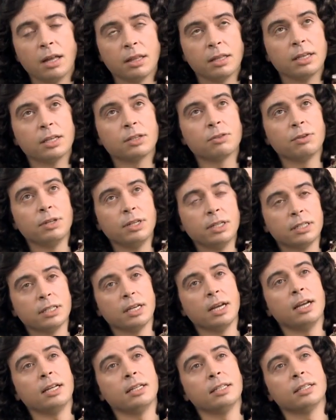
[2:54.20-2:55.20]
I think it's really
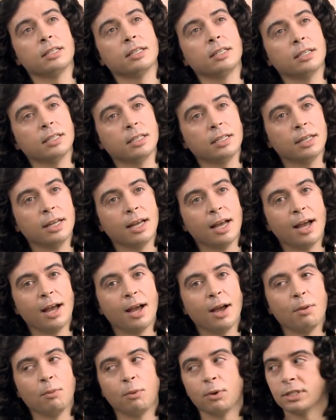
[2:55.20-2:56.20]
sad
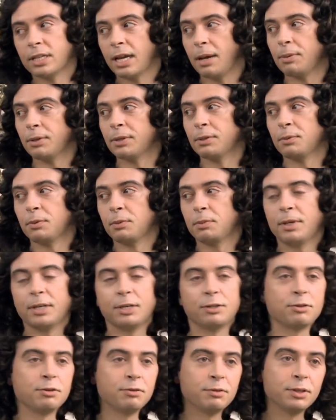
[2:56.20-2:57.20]
uh, what's happened with me
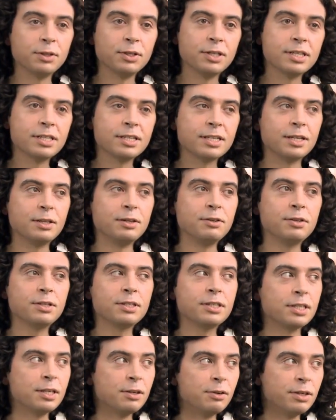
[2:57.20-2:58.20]
and Treville this se
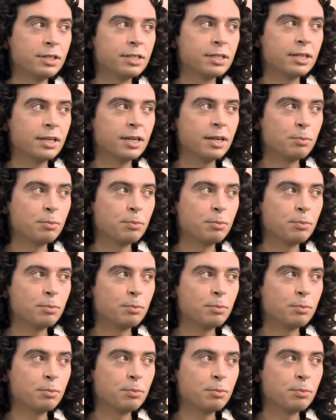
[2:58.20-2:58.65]
series